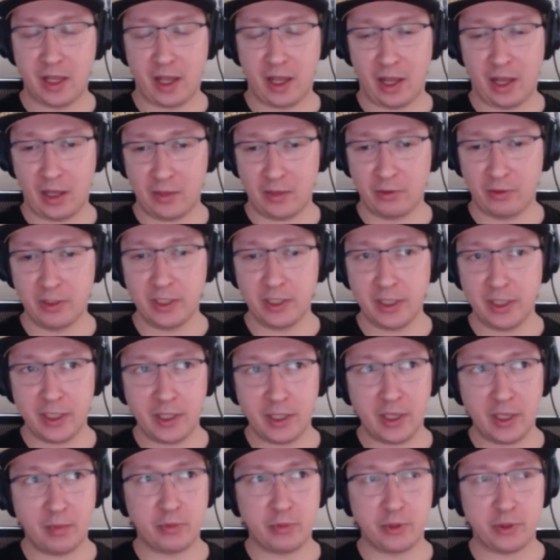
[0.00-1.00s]
I
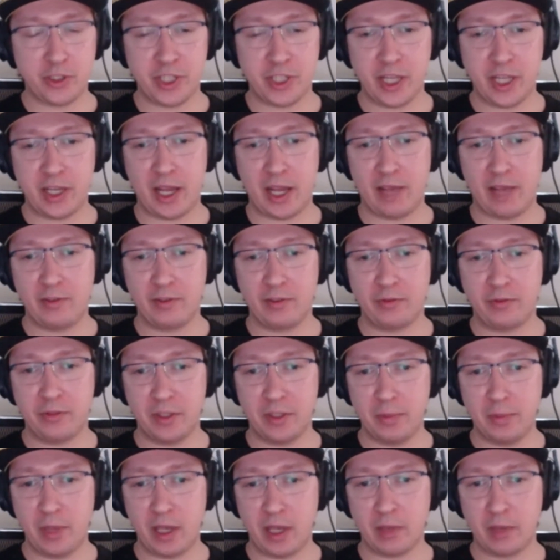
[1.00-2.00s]
really appreciate having
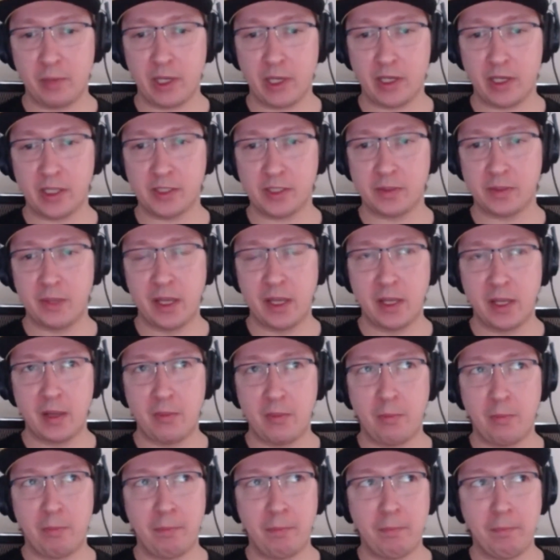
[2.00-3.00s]
feedback, because
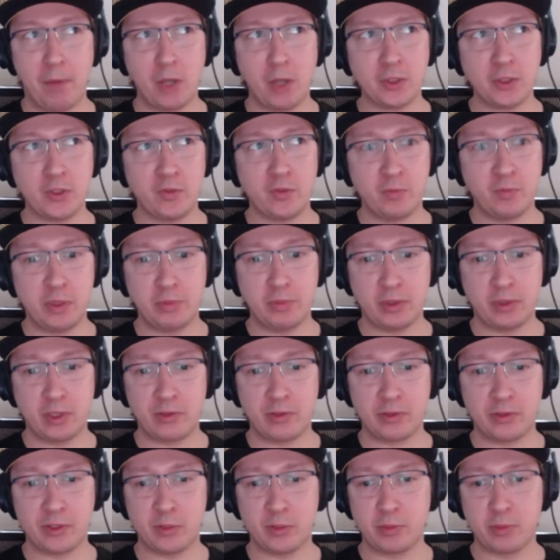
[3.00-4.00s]
most of people
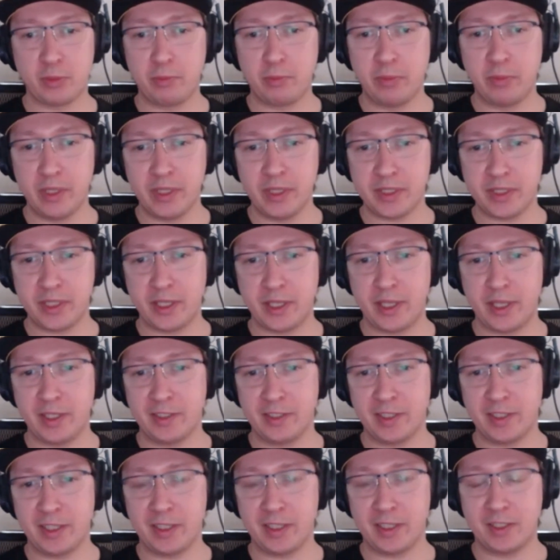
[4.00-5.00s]
are super busy
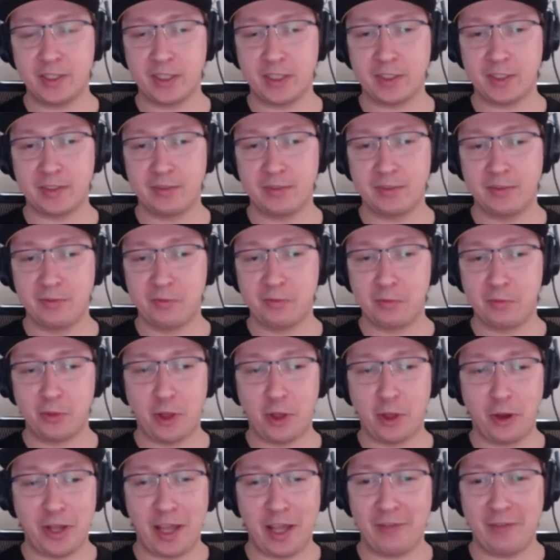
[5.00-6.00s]
and they just
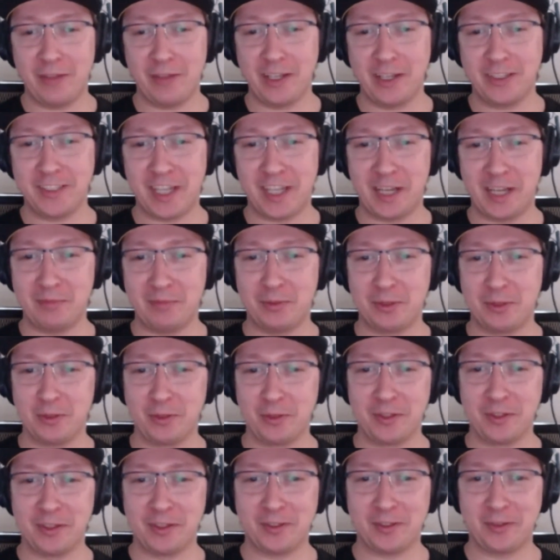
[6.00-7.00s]
don't have any time
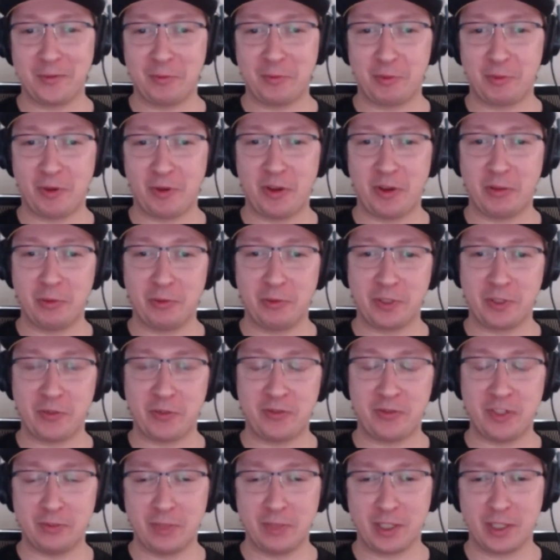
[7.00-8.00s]
to provide me with the
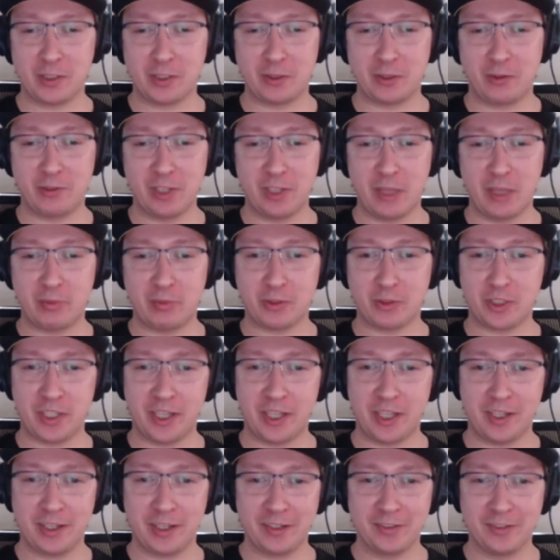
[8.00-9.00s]
feedback. So I really
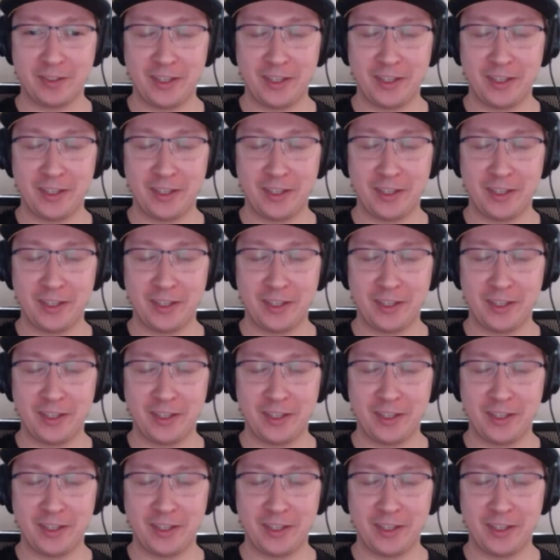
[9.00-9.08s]
appreciate it.